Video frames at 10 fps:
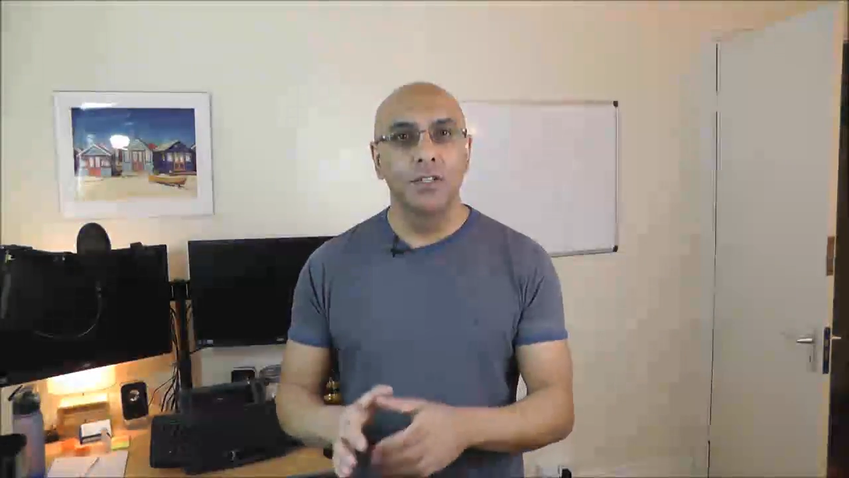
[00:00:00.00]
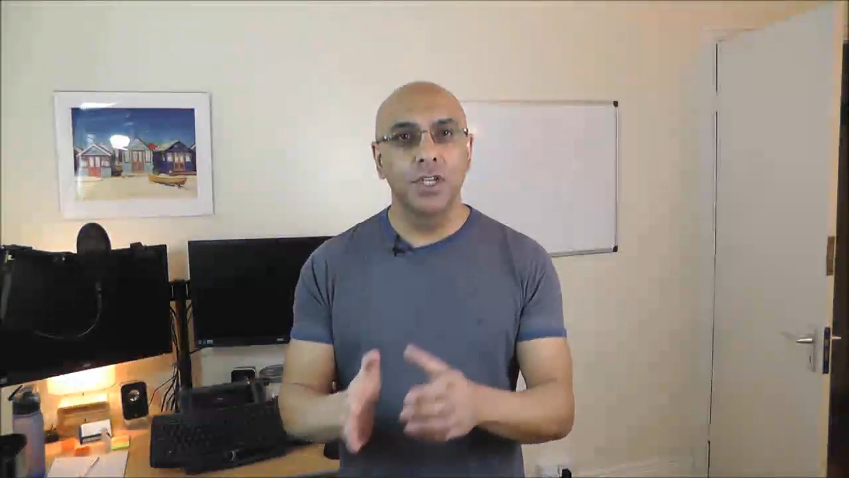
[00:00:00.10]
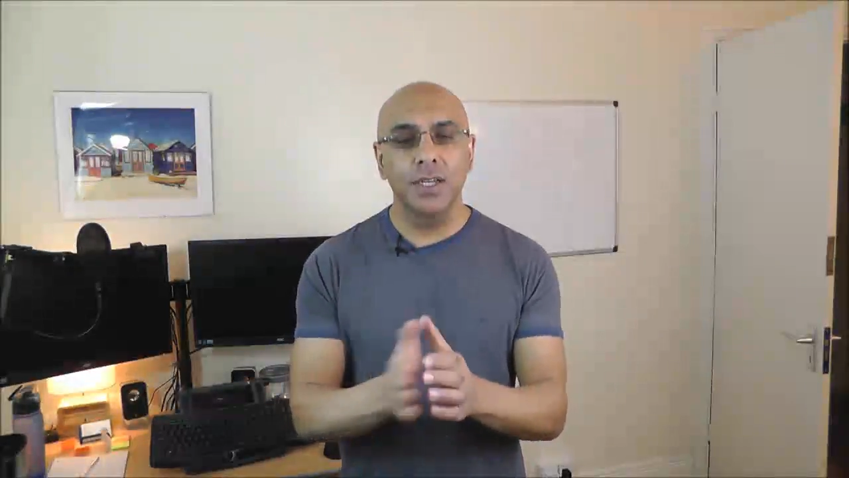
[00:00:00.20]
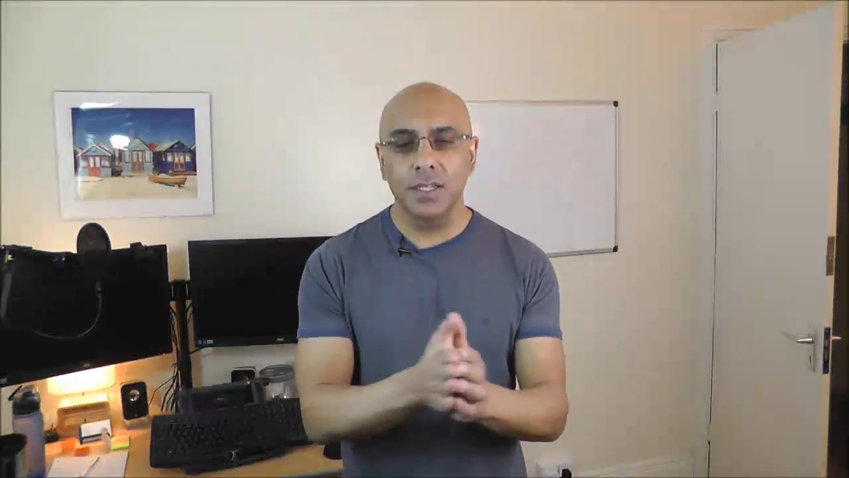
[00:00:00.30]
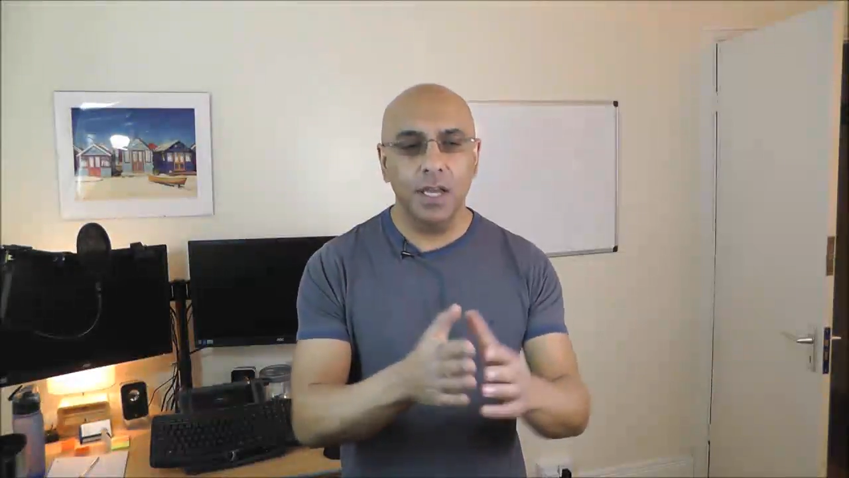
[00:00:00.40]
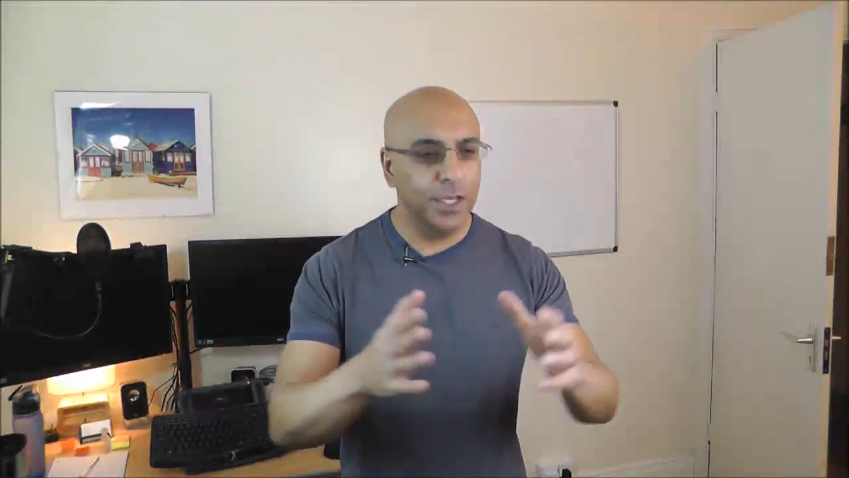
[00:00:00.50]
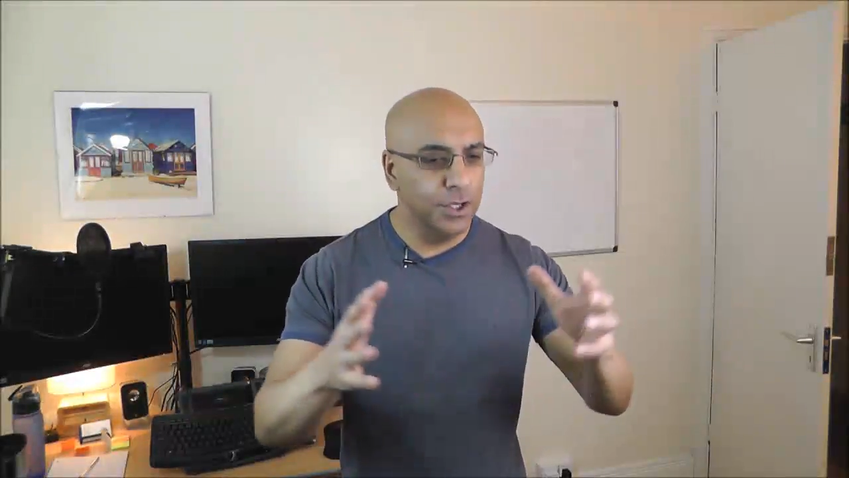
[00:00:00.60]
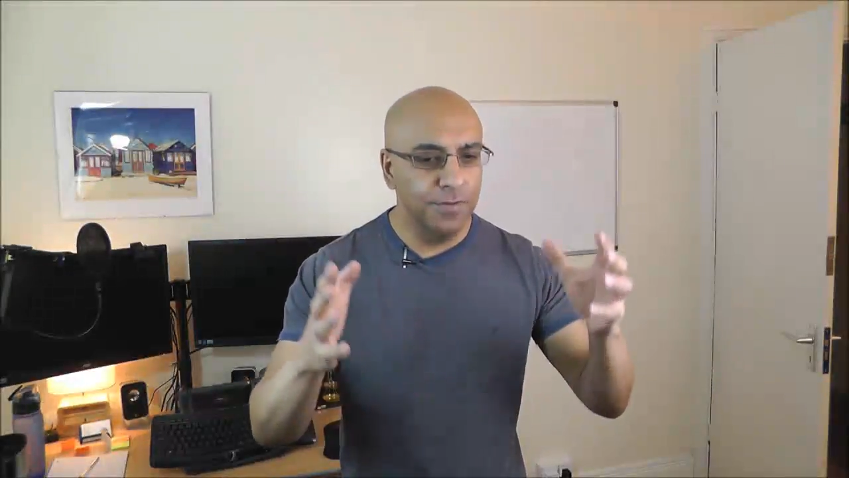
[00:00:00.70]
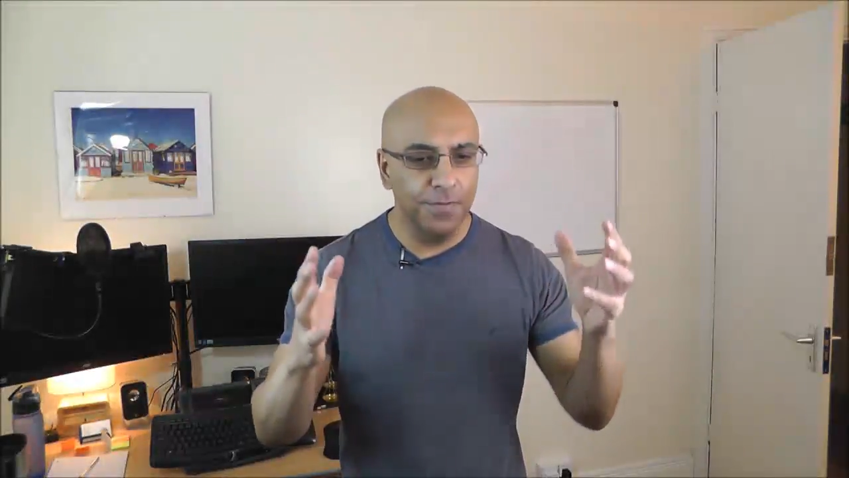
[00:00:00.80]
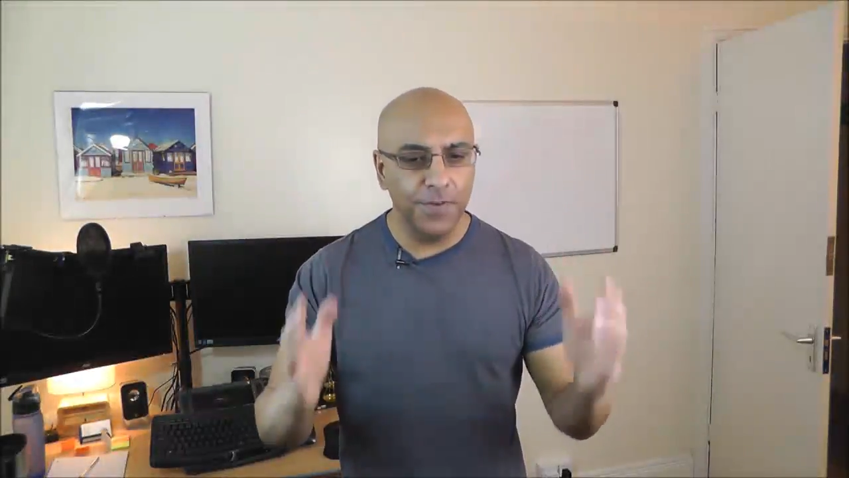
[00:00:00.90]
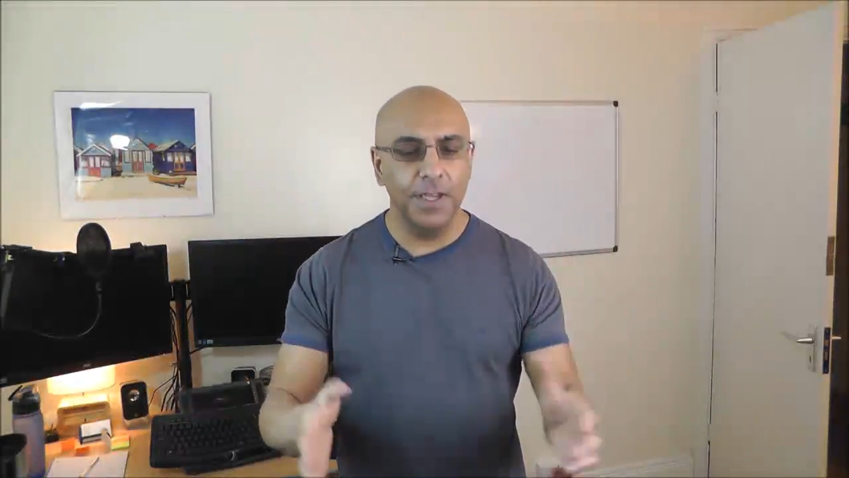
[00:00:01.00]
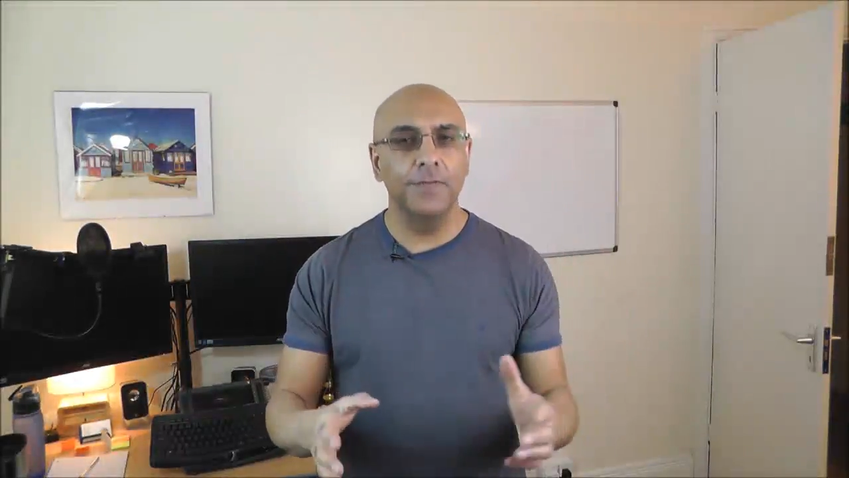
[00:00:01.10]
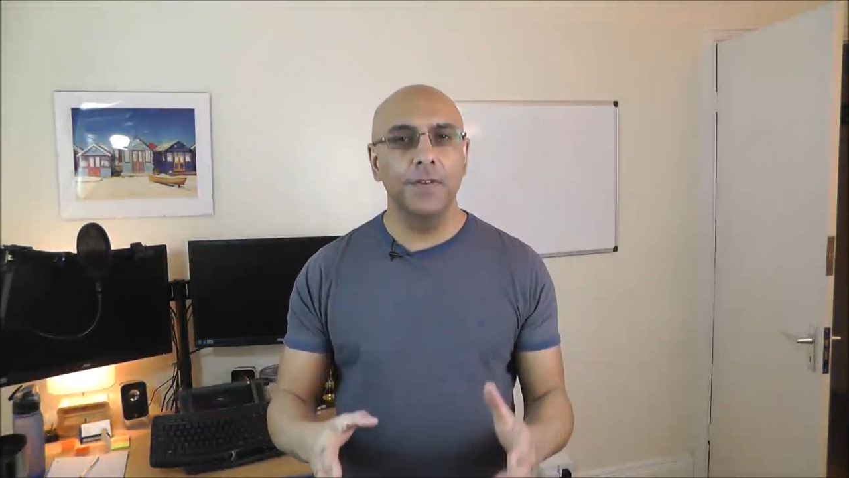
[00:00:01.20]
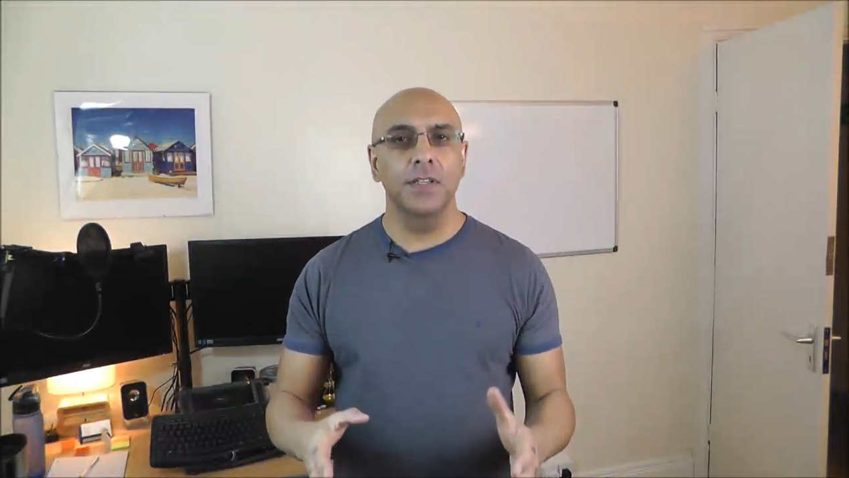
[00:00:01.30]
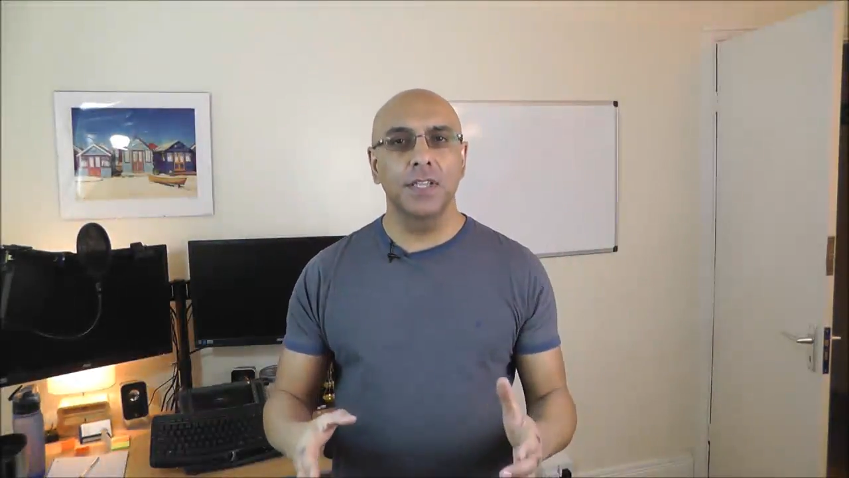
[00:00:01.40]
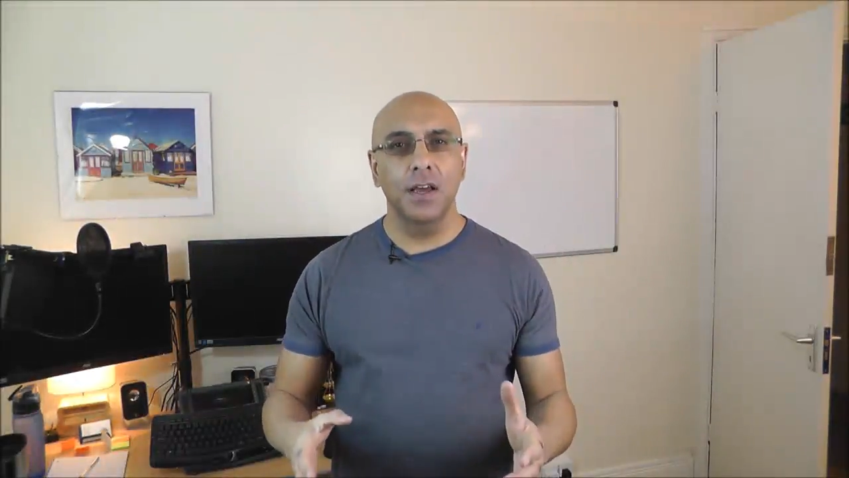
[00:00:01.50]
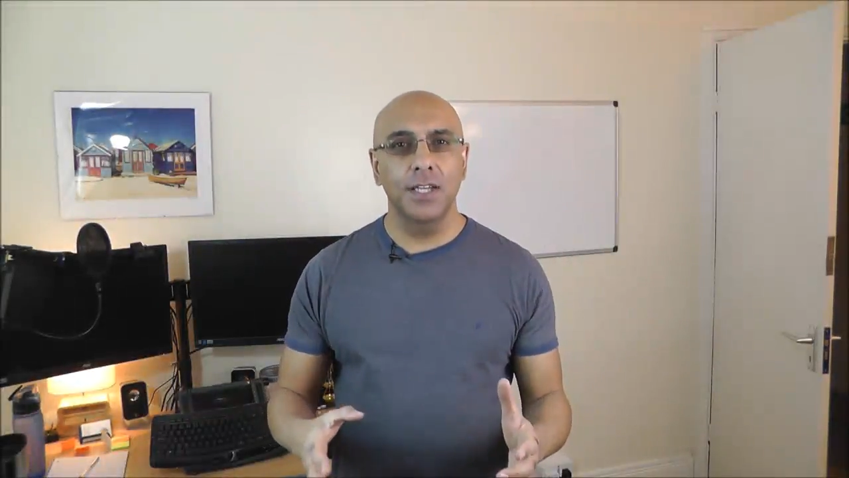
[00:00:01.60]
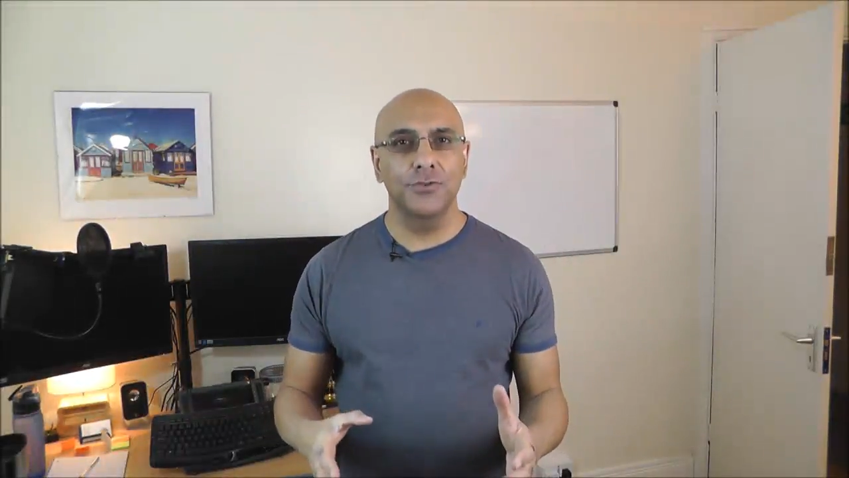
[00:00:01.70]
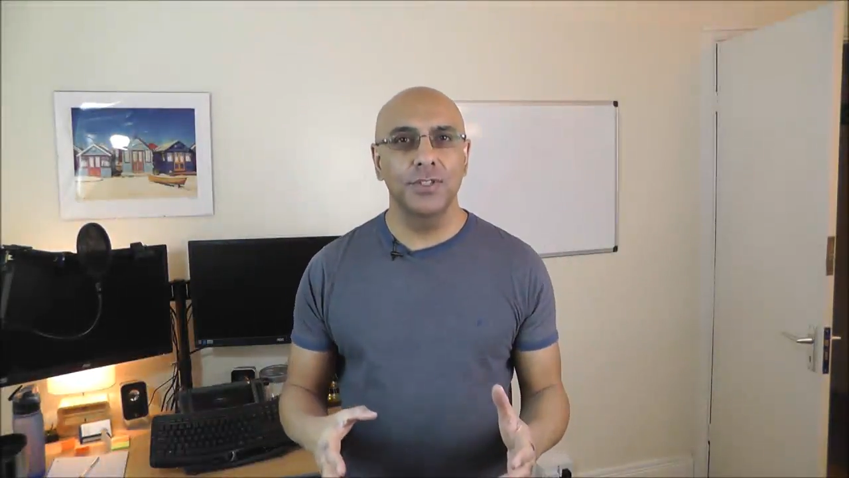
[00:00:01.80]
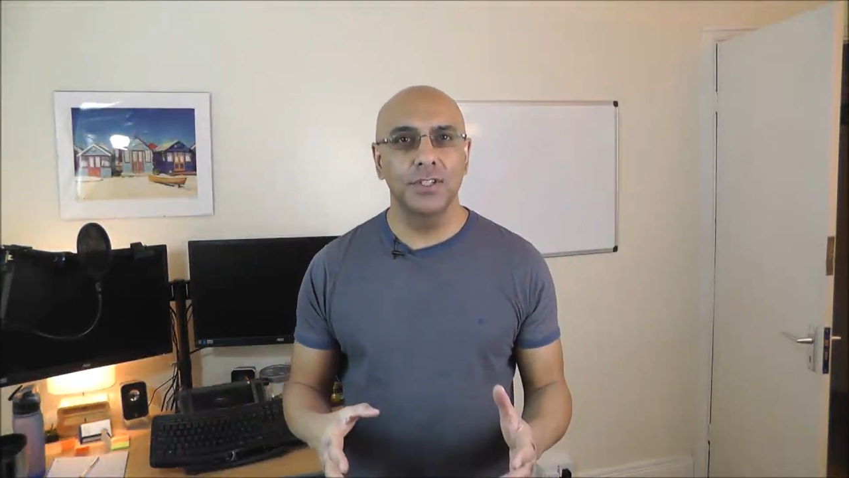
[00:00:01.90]
Just like you'd feed
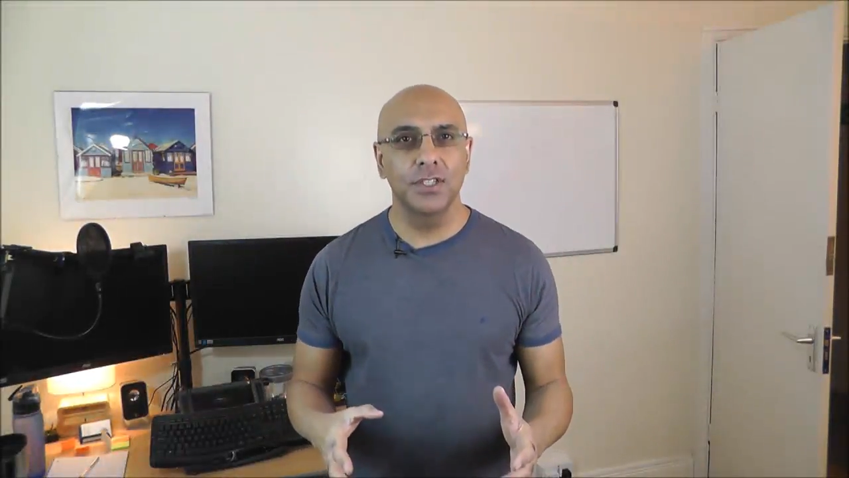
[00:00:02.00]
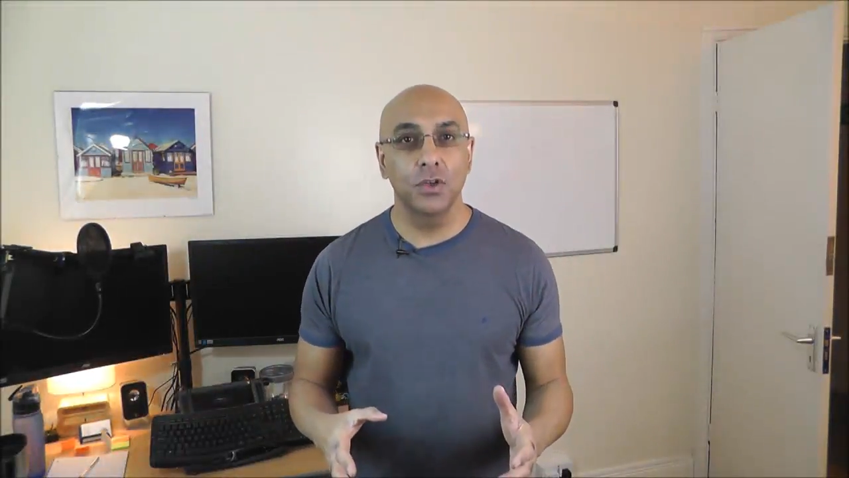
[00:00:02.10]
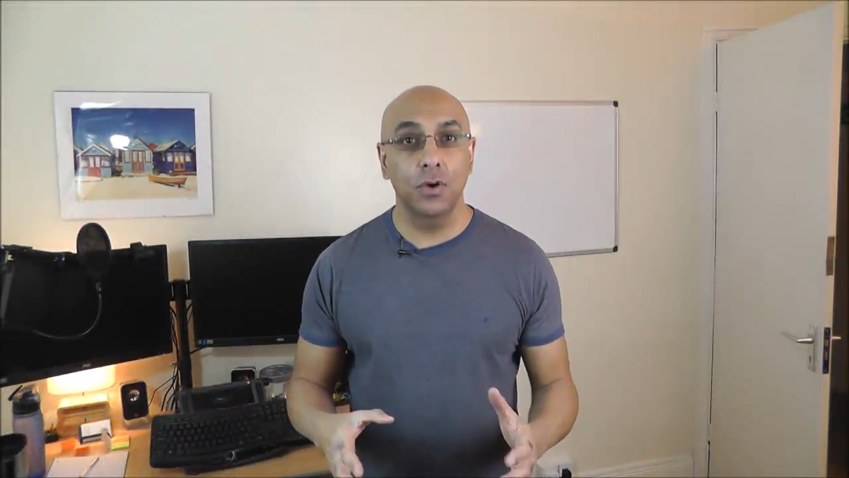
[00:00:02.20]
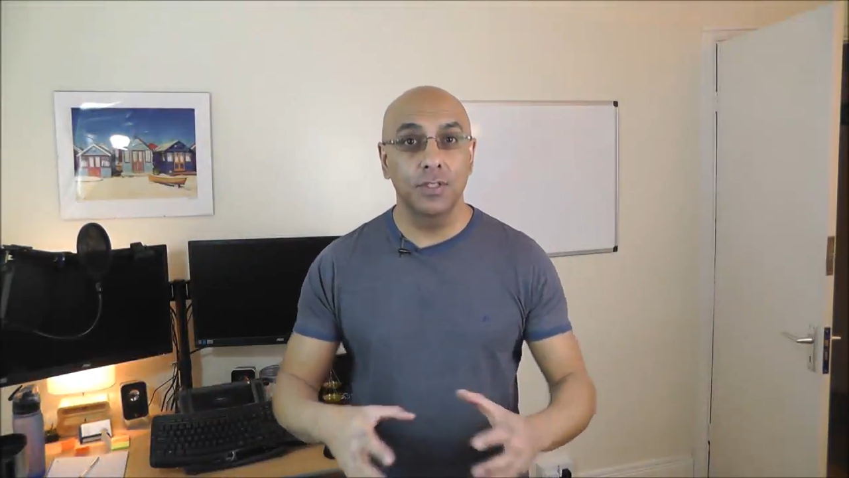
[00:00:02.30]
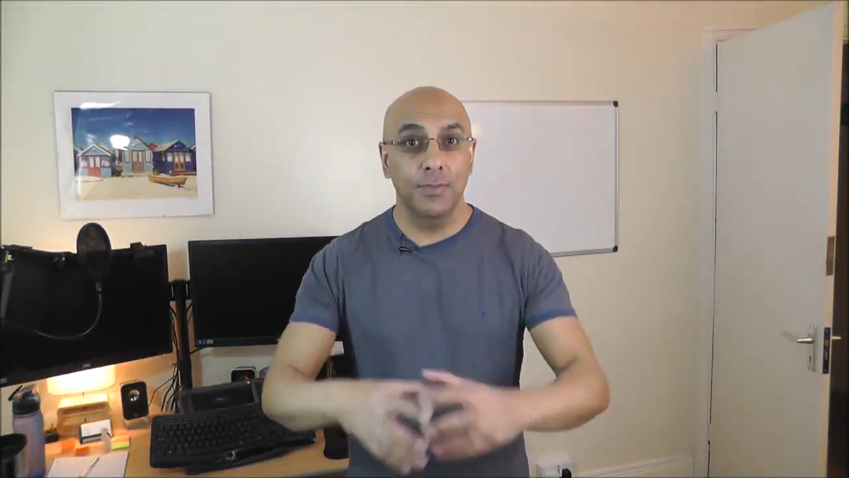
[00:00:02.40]
fertilizer into soil